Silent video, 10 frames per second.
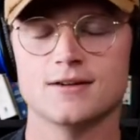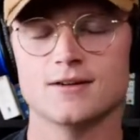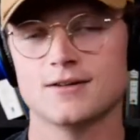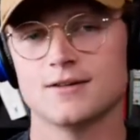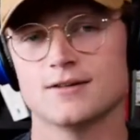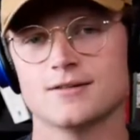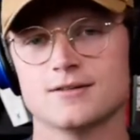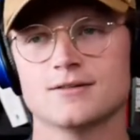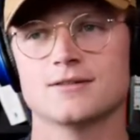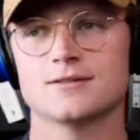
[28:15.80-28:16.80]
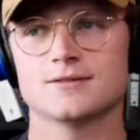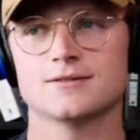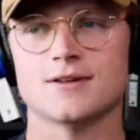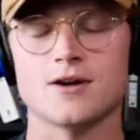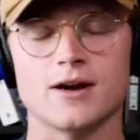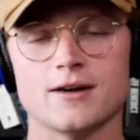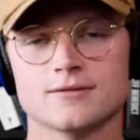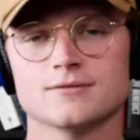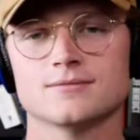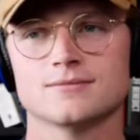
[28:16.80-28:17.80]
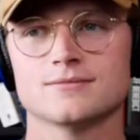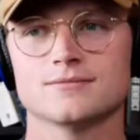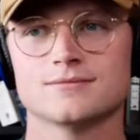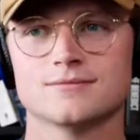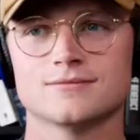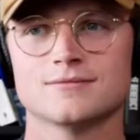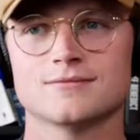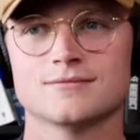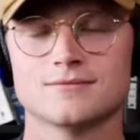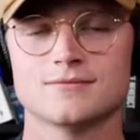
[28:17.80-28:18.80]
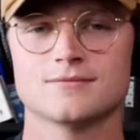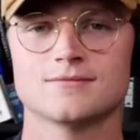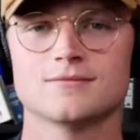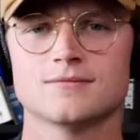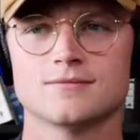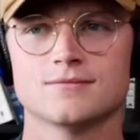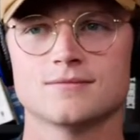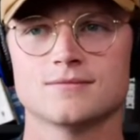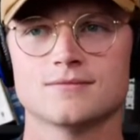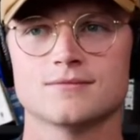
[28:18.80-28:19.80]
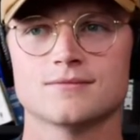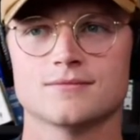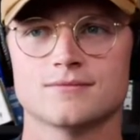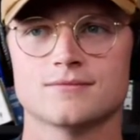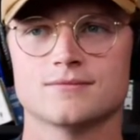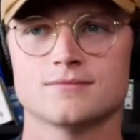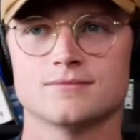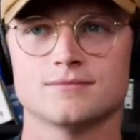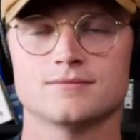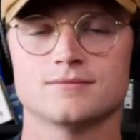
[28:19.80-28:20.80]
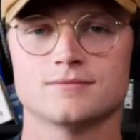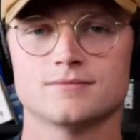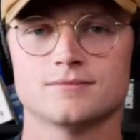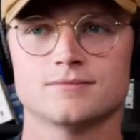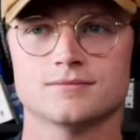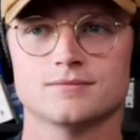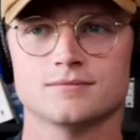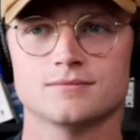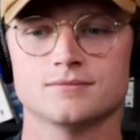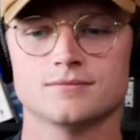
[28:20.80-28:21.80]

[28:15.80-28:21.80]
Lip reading: No words are spoken by the person on screen.